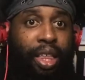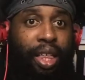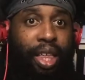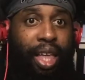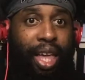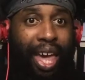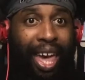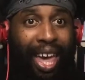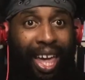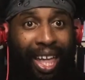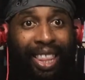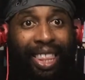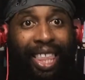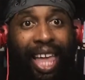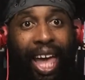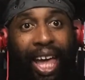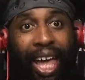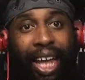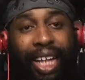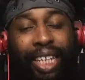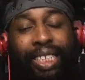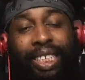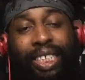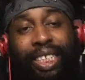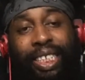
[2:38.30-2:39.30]
and
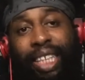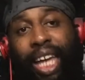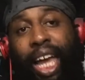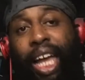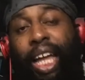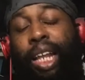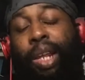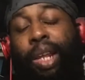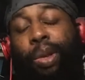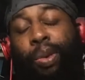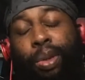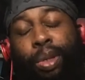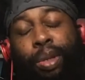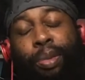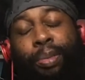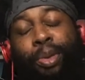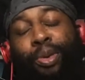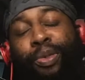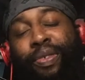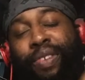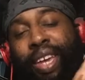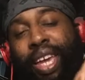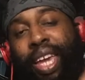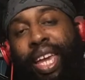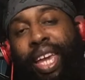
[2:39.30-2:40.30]
that is exactly what the
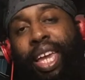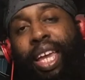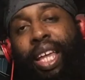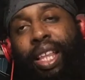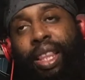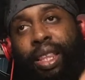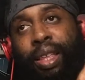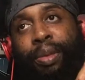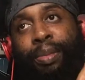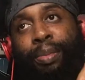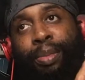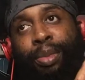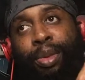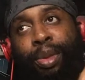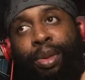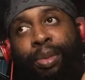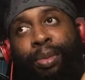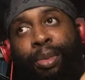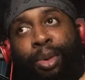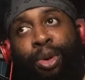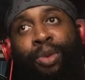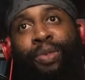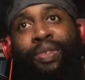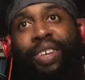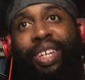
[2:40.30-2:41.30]
movie. Is. The the
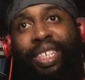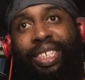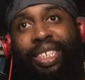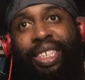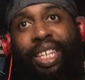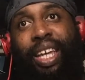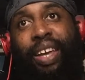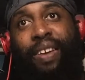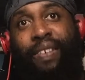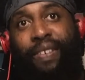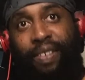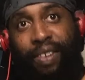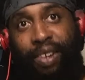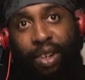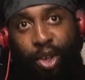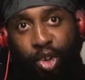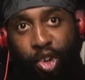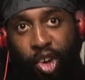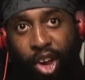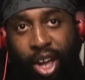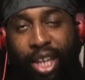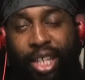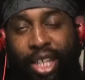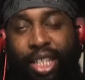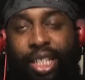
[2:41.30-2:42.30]
movie is definitely
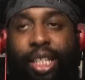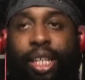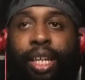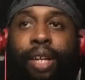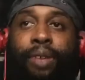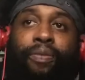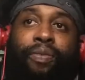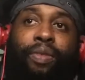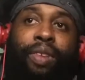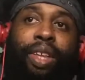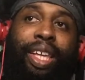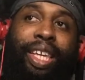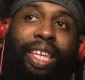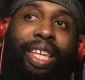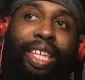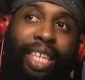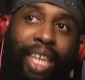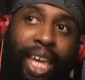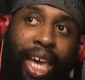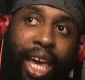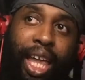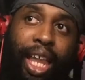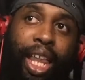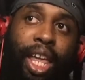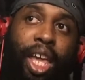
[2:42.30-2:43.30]
crazy,
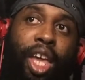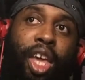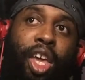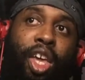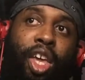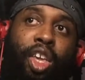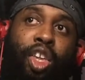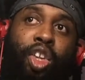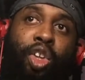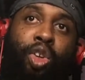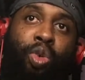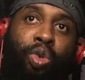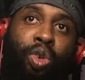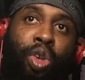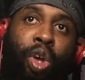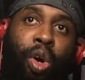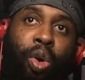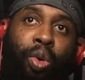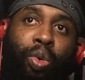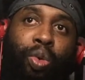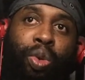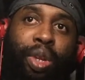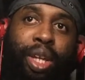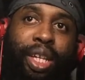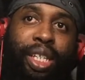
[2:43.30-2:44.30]
yet you
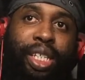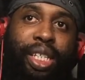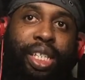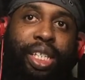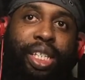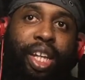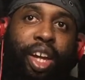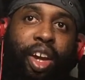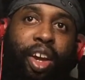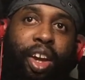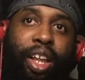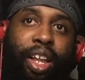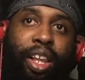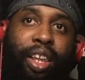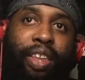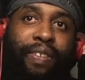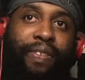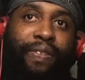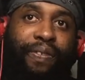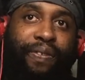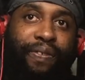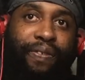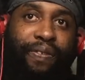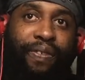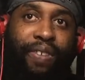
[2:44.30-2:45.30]
don't necessarily.
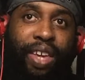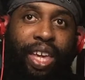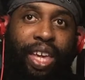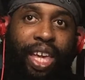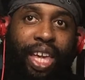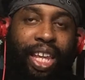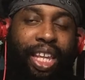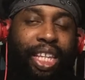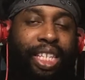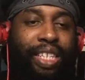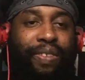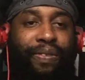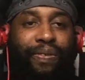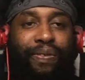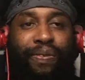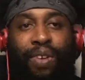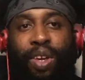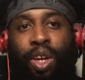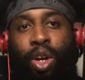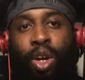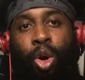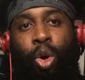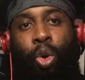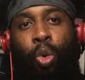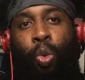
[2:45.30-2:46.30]
Feel, it doesn't
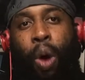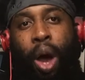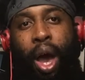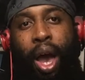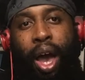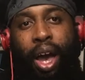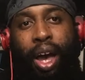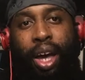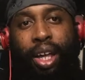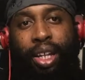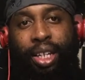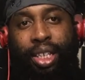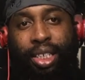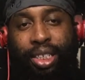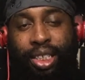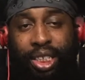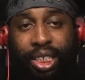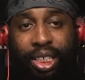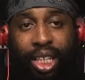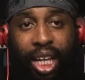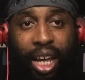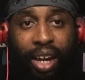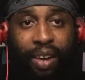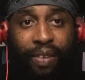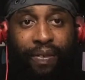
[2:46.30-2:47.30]
feel wild. It just
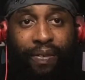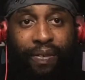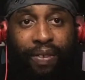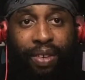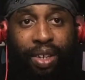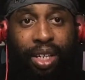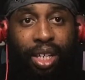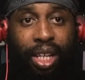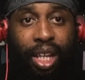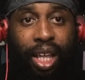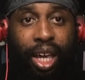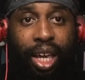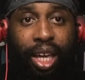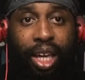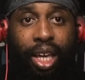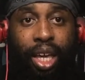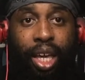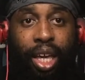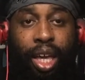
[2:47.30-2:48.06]
kind of feel like,